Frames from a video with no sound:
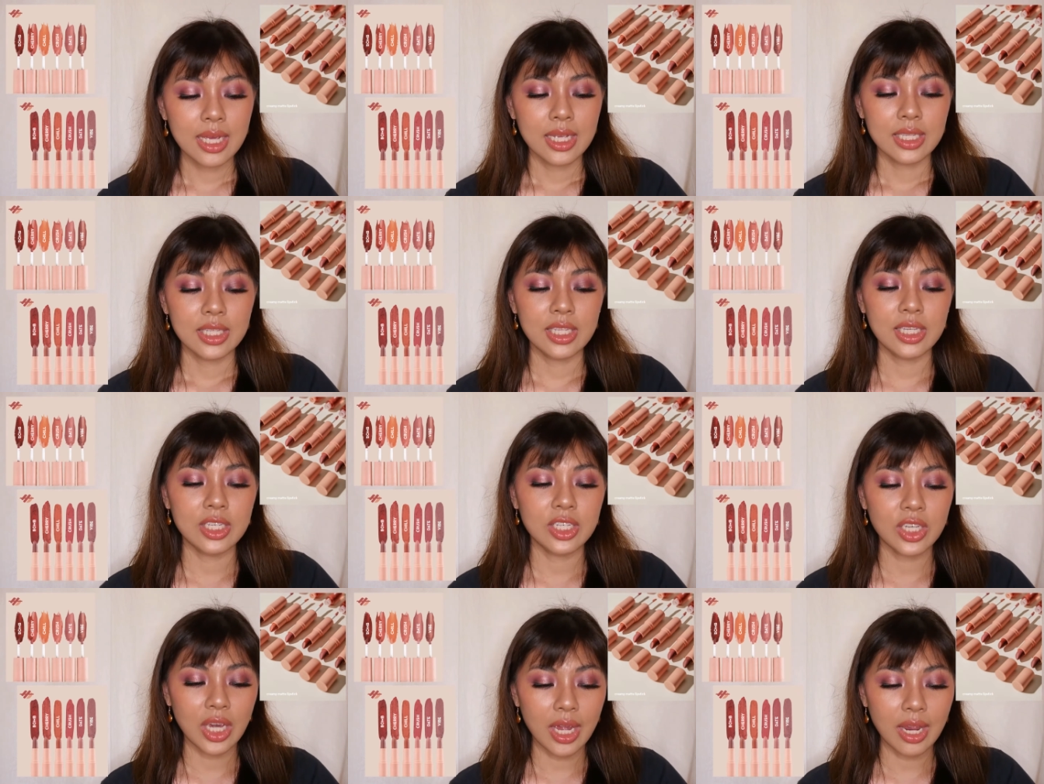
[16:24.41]
si
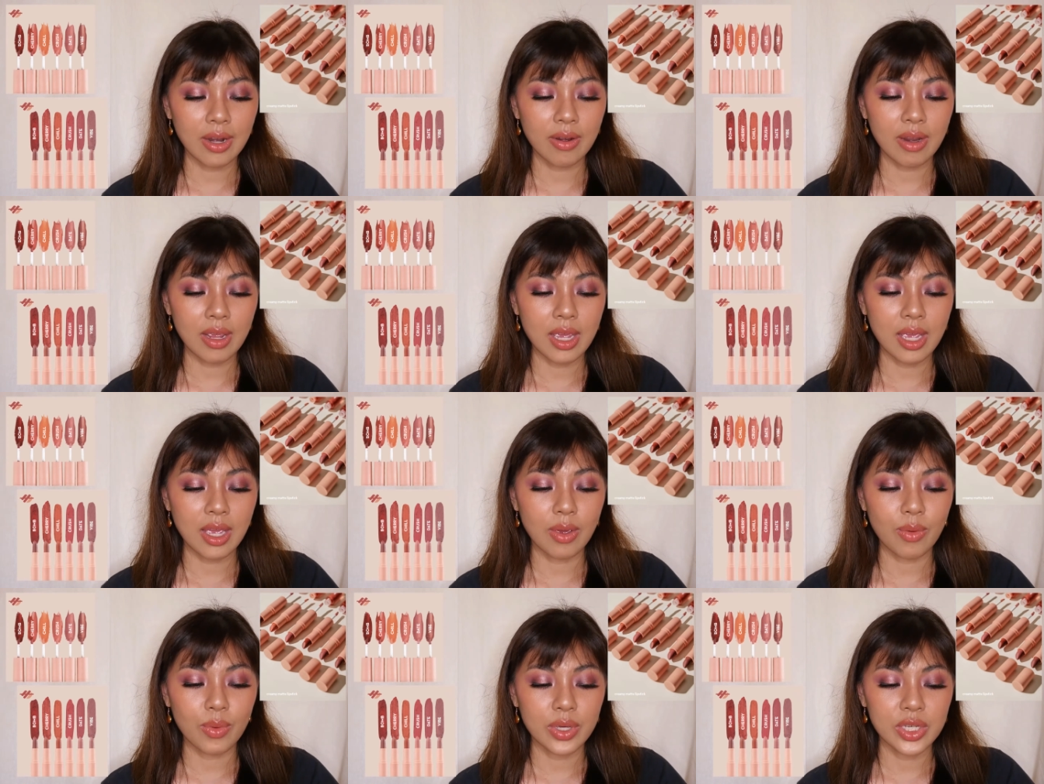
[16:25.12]

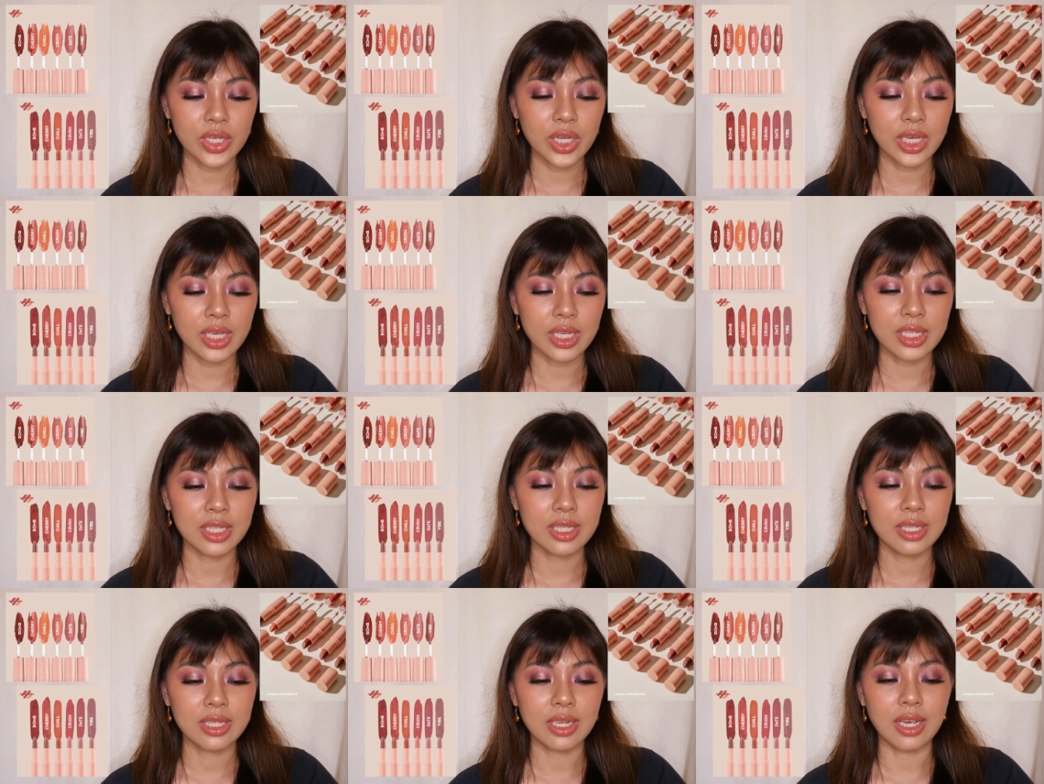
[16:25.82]
Cherry, which
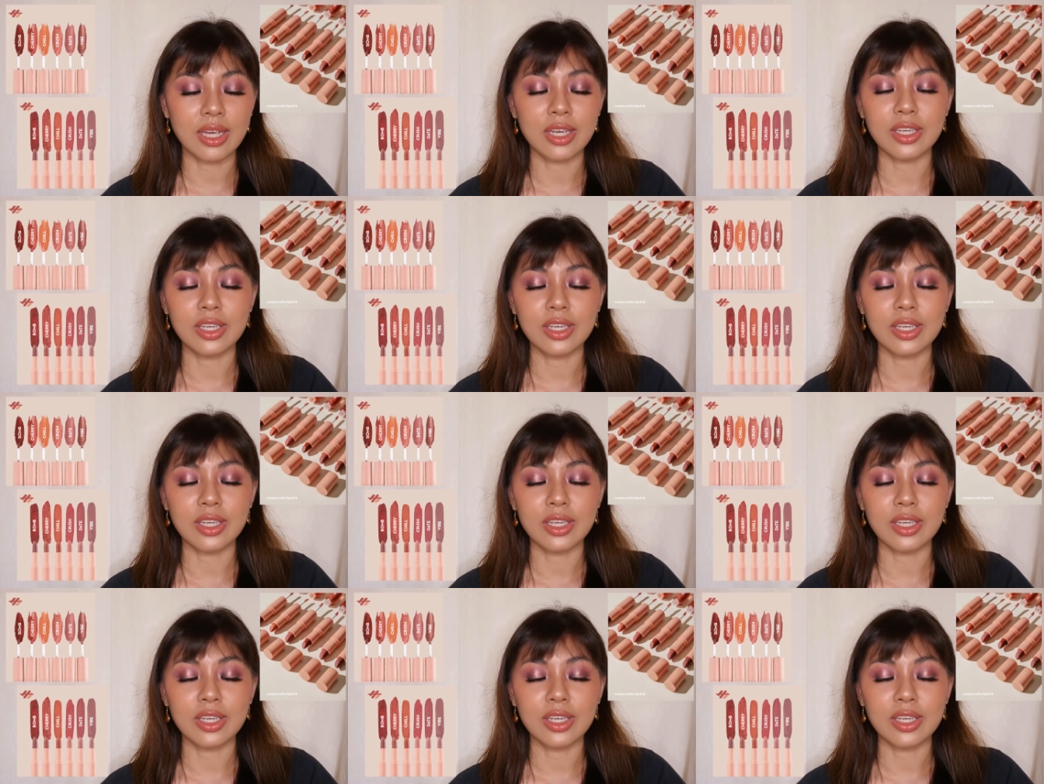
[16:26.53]
is